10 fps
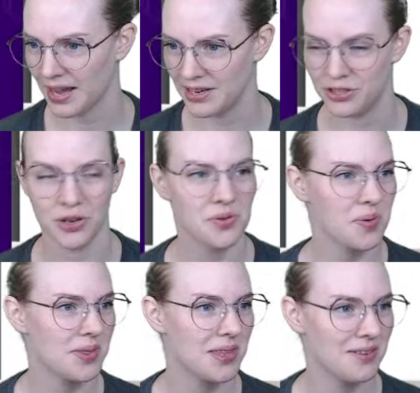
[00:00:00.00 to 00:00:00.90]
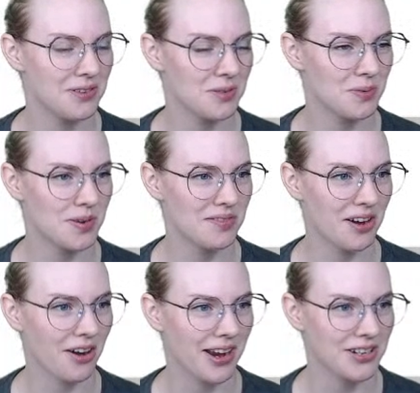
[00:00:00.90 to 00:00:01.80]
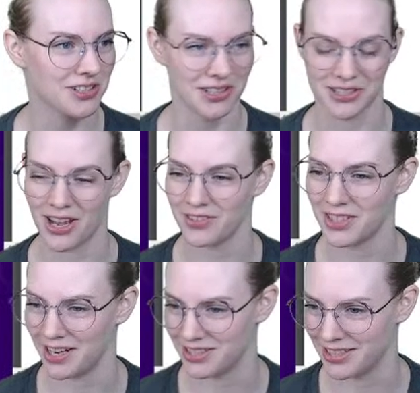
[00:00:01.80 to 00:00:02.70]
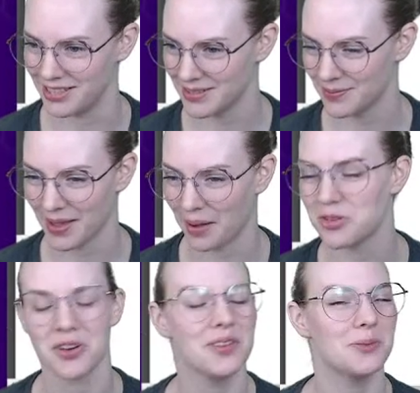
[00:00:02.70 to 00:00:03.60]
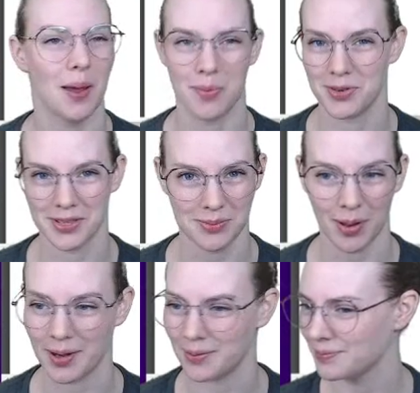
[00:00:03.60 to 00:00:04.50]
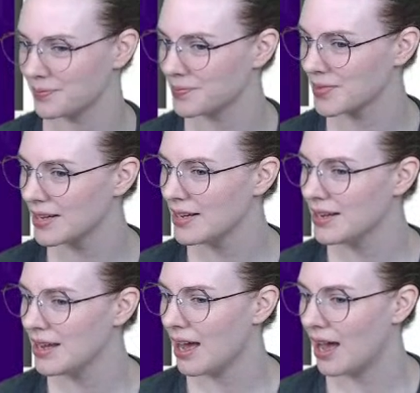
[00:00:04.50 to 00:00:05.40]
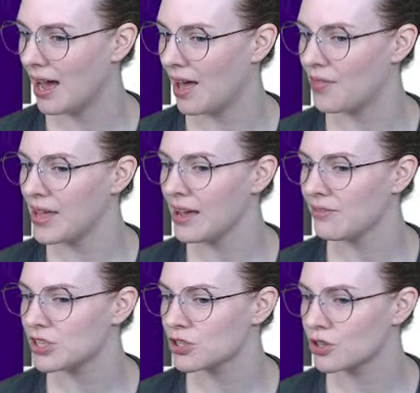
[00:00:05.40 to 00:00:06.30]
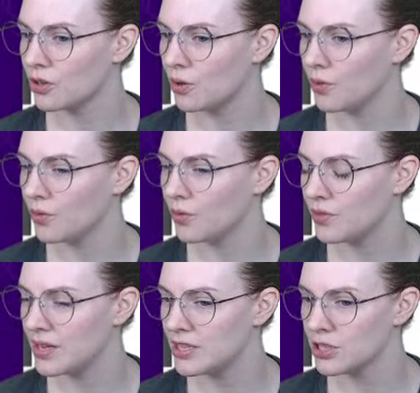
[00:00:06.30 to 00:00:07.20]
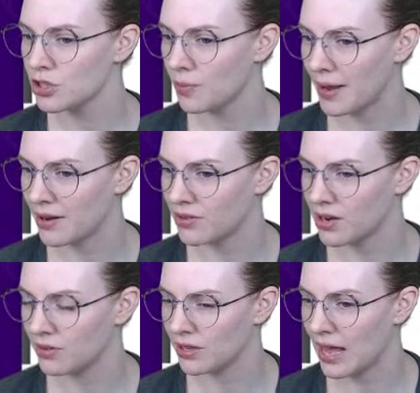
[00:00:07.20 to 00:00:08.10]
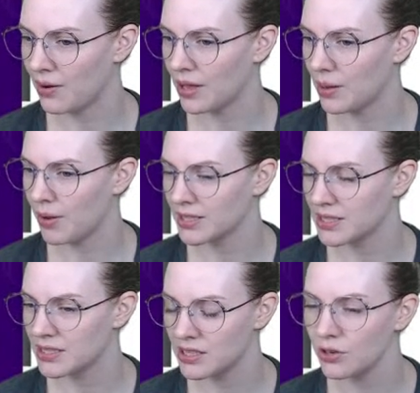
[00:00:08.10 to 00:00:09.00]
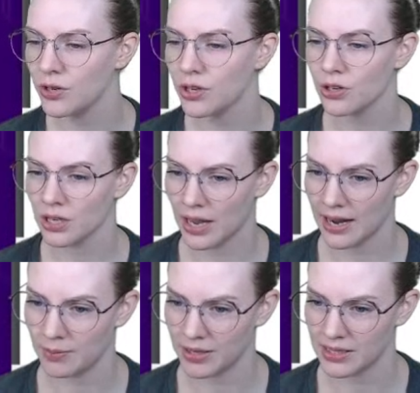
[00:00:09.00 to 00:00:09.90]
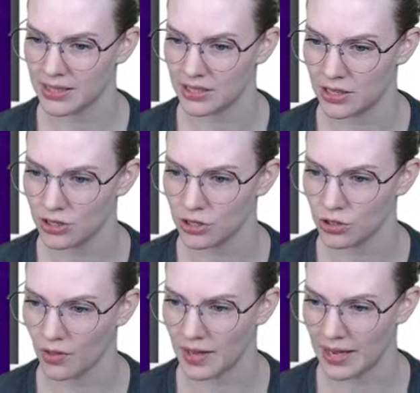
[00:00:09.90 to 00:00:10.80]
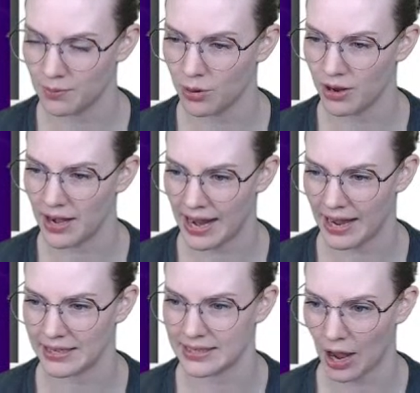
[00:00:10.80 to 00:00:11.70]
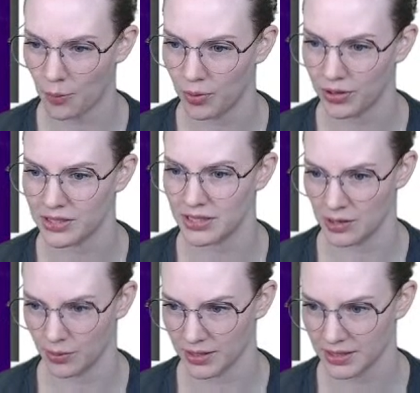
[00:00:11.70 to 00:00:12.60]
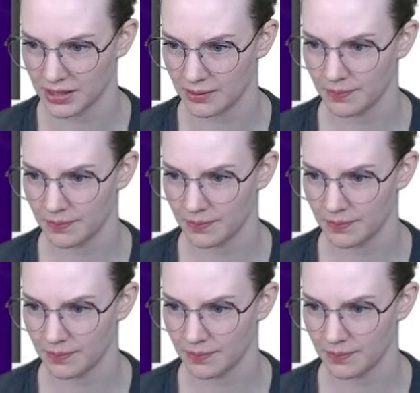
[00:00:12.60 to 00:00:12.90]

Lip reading: I don't know what the difference between variational and soft attention is. I'm sure these papers explain it. They have the additional benefit of allowing posterior alignments conditioned on the input and output sequence.